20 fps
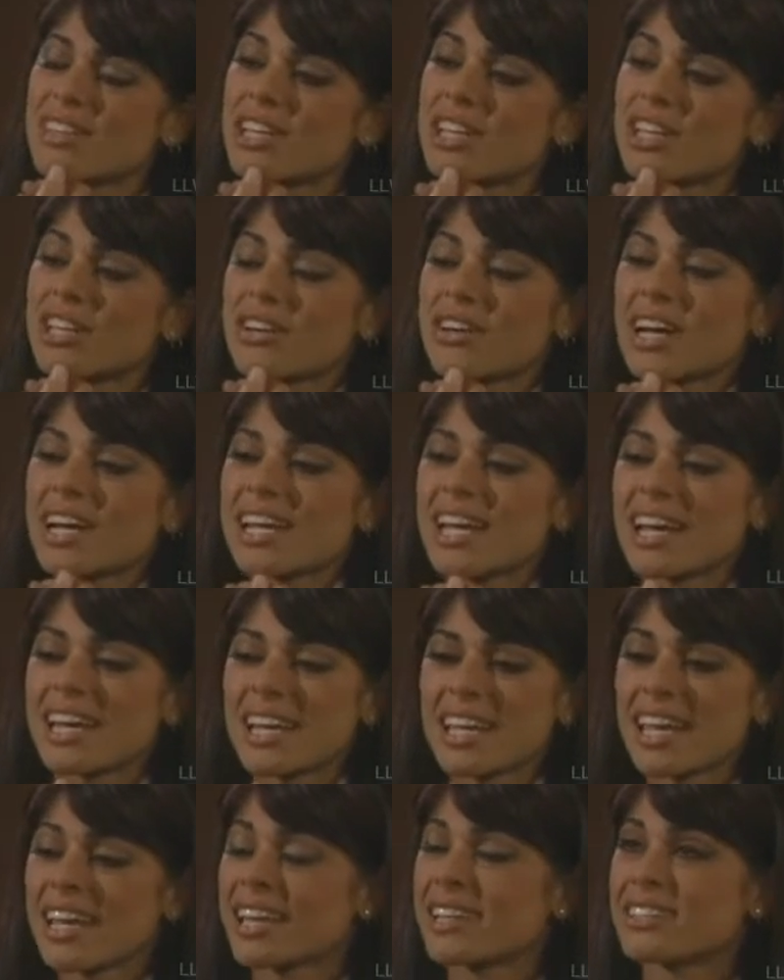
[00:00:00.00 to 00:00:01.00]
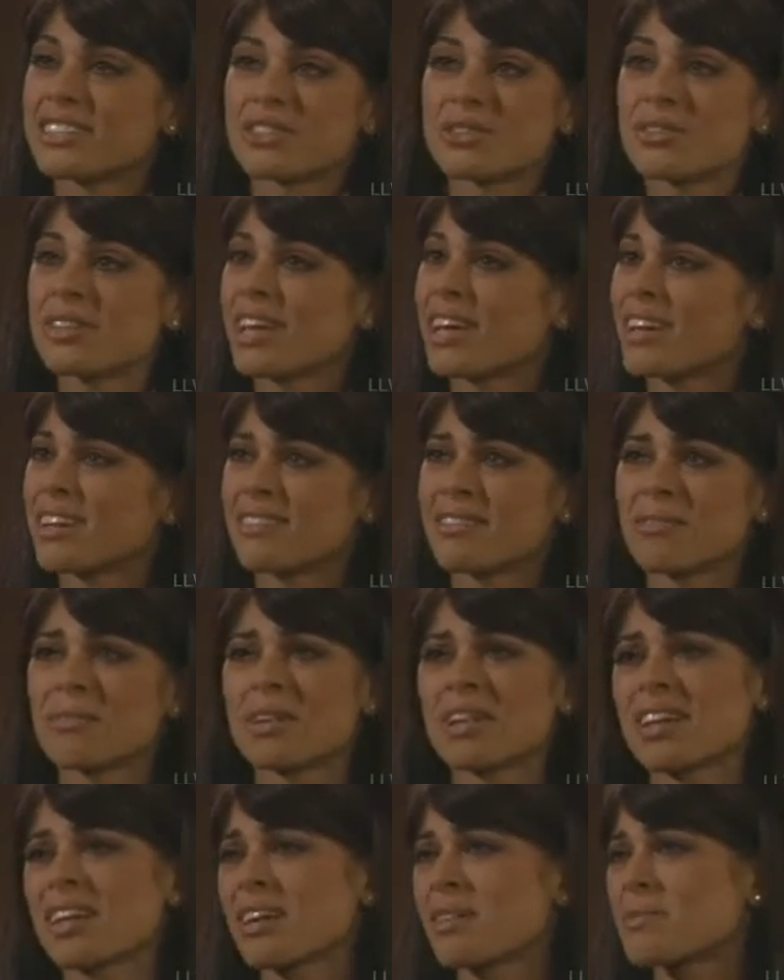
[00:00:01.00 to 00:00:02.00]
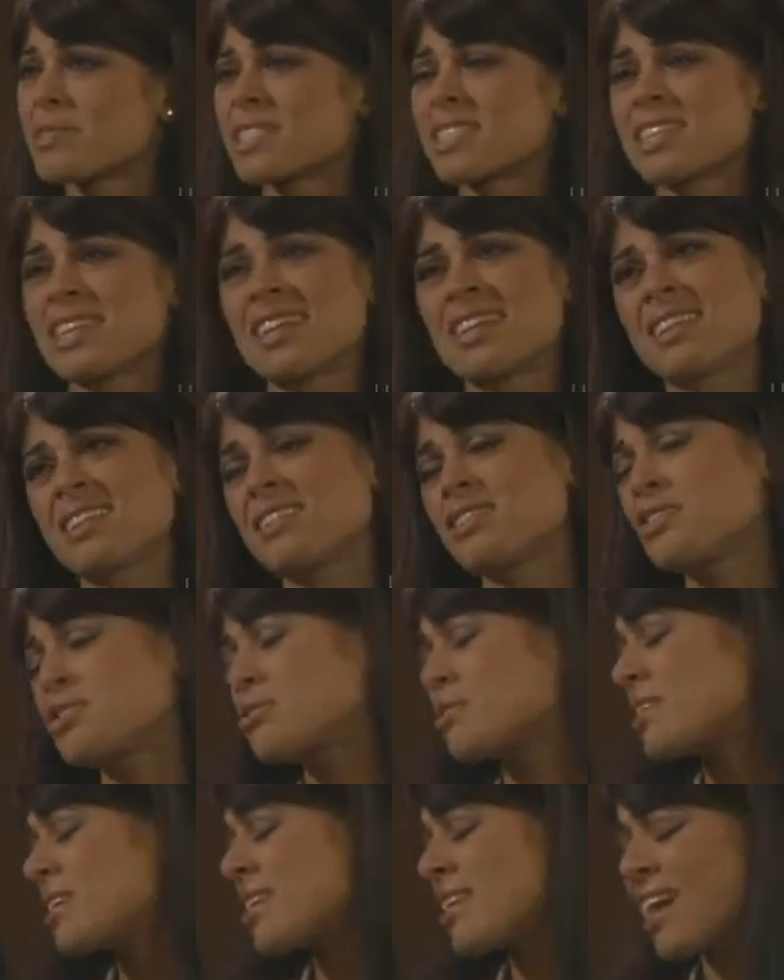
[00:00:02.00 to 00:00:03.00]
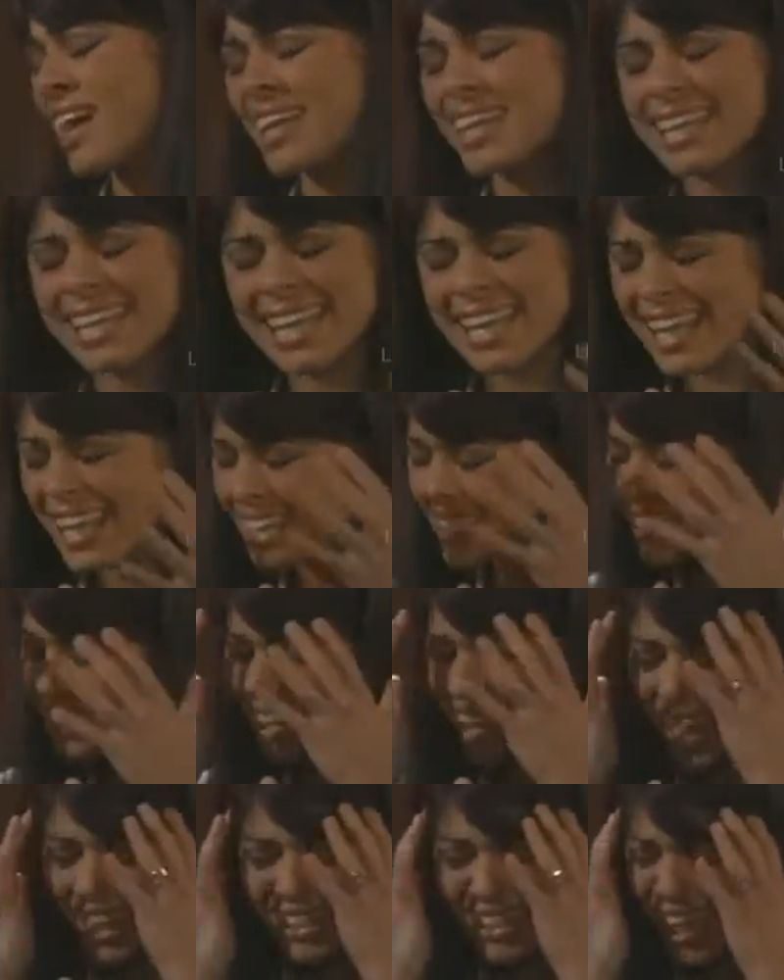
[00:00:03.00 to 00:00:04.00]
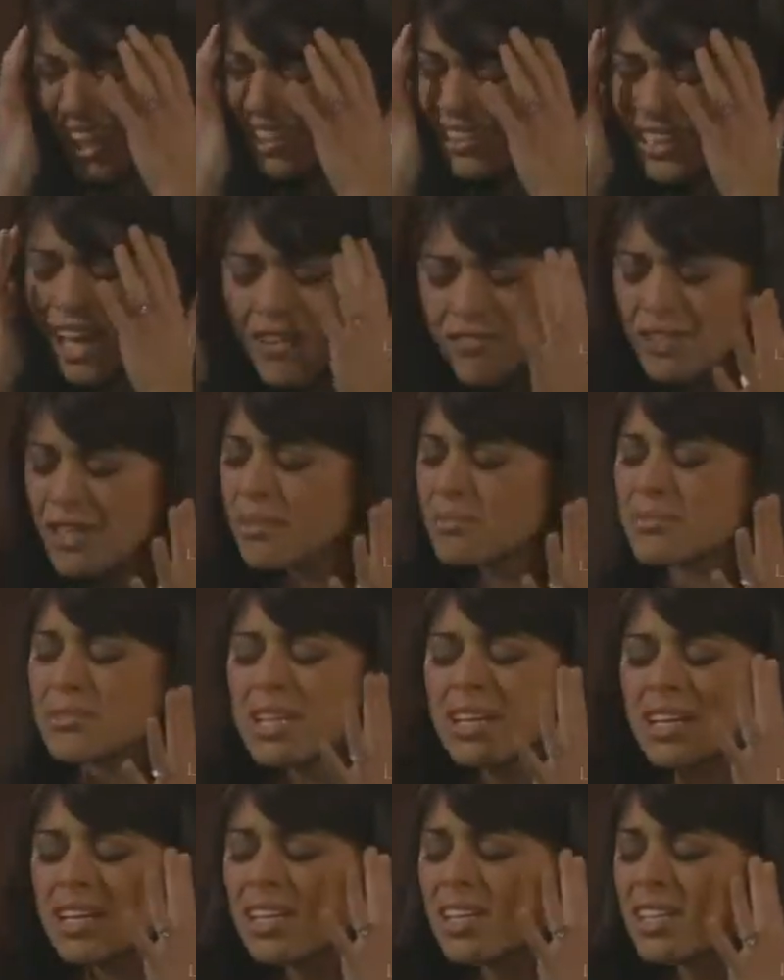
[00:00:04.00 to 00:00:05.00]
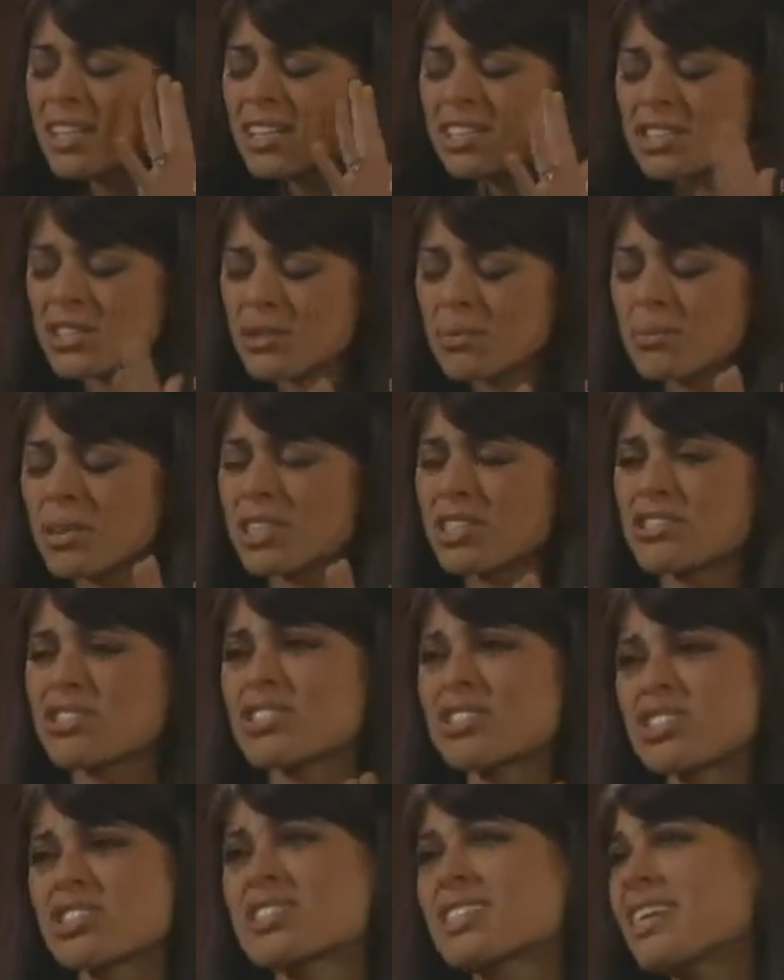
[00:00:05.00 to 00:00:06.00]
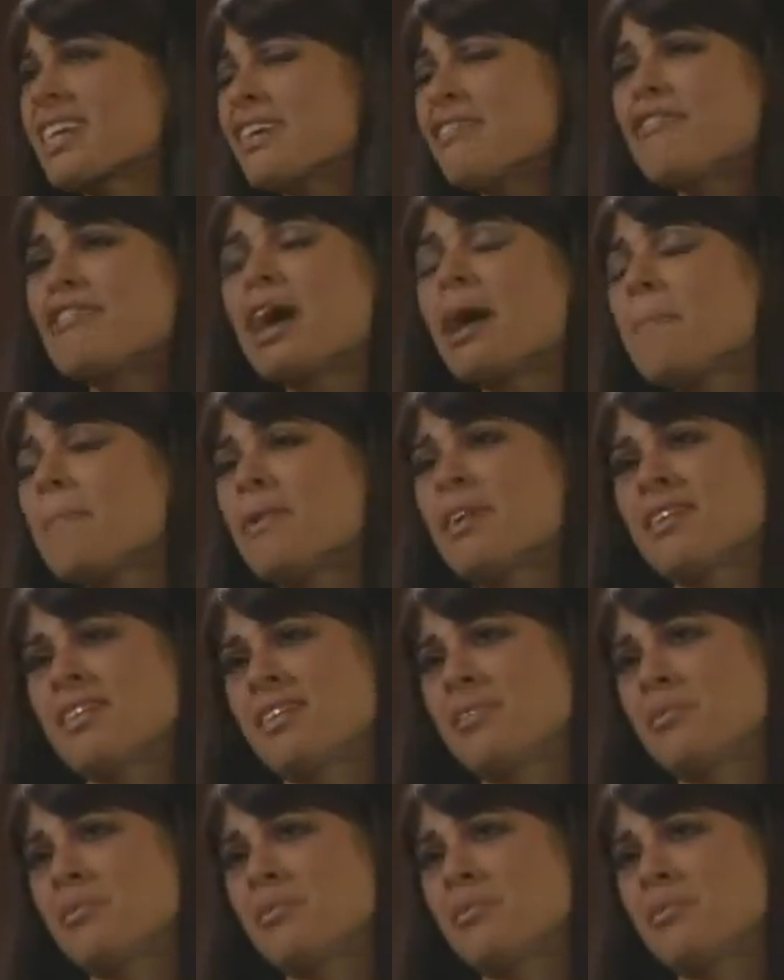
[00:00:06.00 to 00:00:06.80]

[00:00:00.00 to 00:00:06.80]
You know, I, I can't do that when it comes to Ethan Julian. I can't. I, I love him too much to just give up on